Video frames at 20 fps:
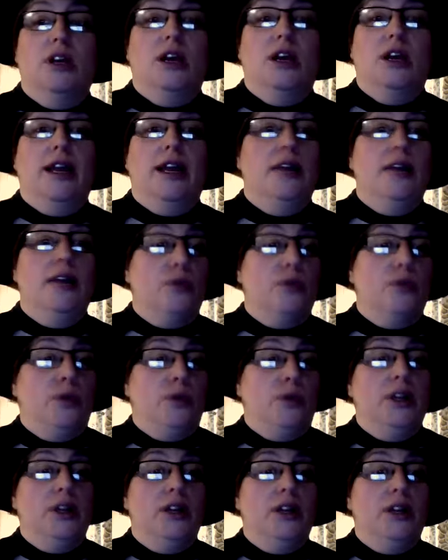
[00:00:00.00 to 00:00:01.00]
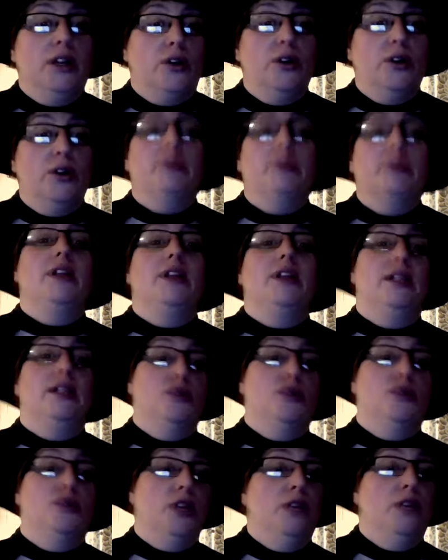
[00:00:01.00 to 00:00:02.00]
it really hurt him. And he's
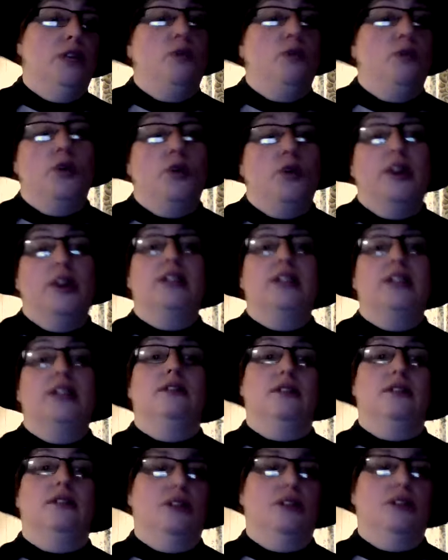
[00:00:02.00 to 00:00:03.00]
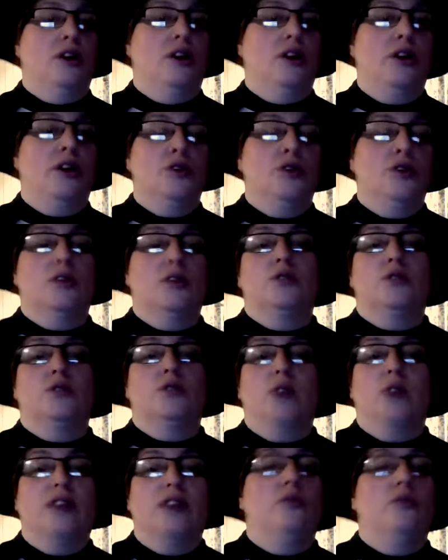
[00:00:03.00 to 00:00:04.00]
drinking more. He argues with his
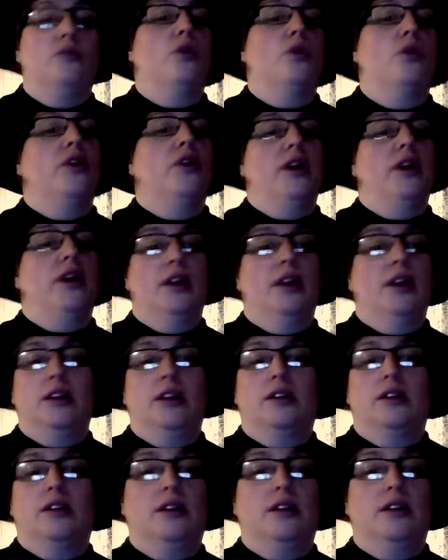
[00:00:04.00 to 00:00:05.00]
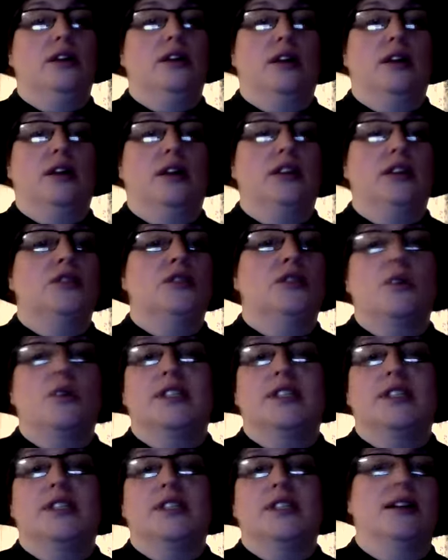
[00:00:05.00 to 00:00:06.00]
wife more. And he just wants
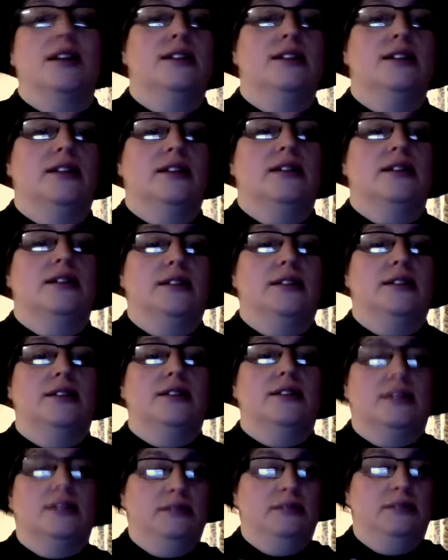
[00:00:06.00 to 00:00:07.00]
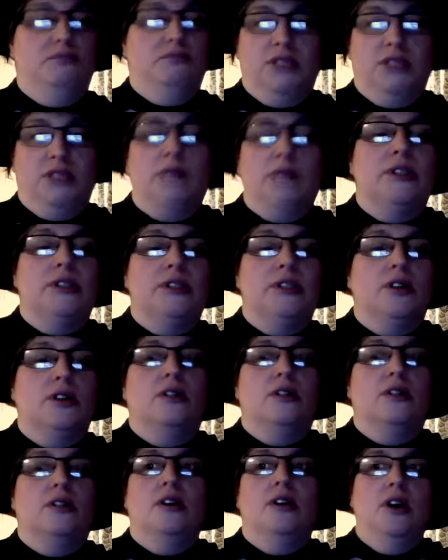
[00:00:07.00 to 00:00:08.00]
his son to, to see him as
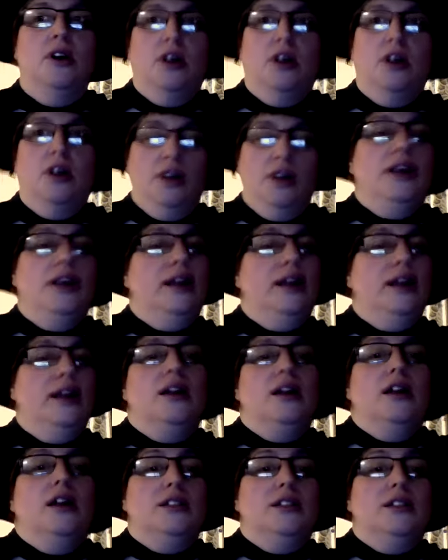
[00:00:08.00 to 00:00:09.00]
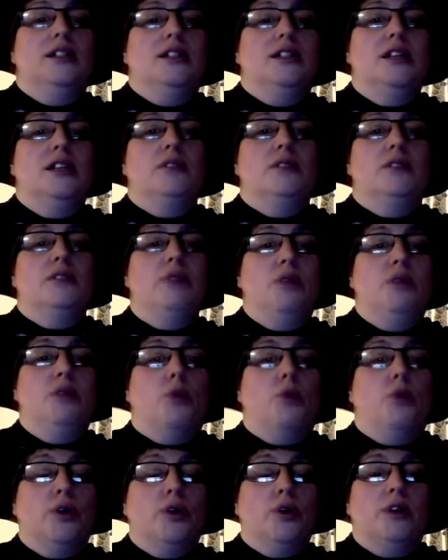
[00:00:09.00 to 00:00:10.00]
a, yeah, to see somebody
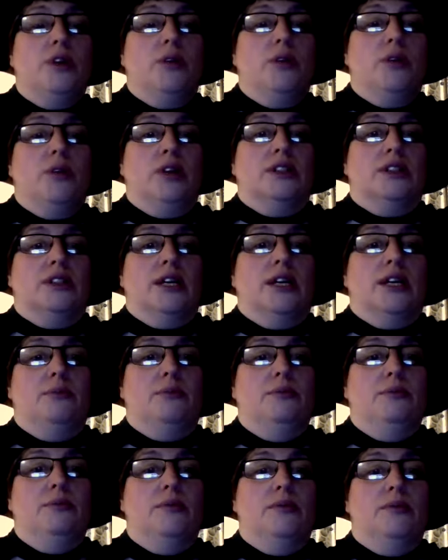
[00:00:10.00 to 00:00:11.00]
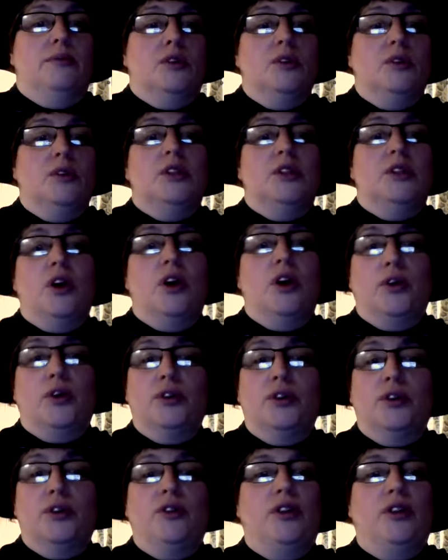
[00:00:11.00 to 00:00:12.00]
worthy when he looks at him. So it's
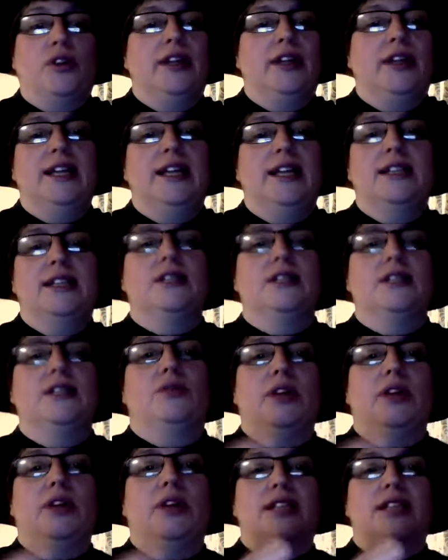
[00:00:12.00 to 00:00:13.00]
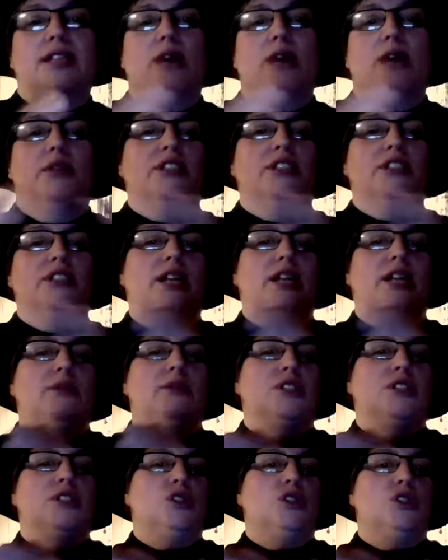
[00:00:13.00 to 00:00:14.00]
hurtful. And he doesn't realize how much
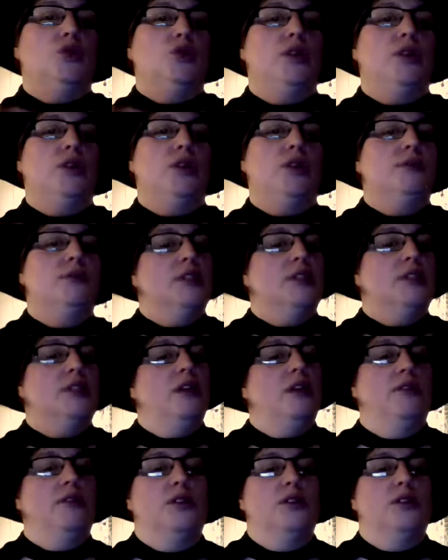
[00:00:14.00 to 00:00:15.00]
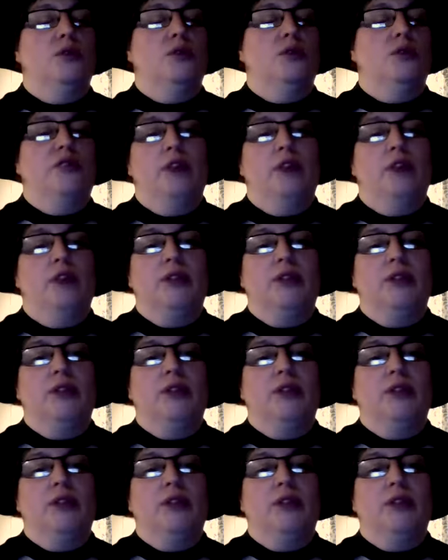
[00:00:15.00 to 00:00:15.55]
damage he's doing himself and his own family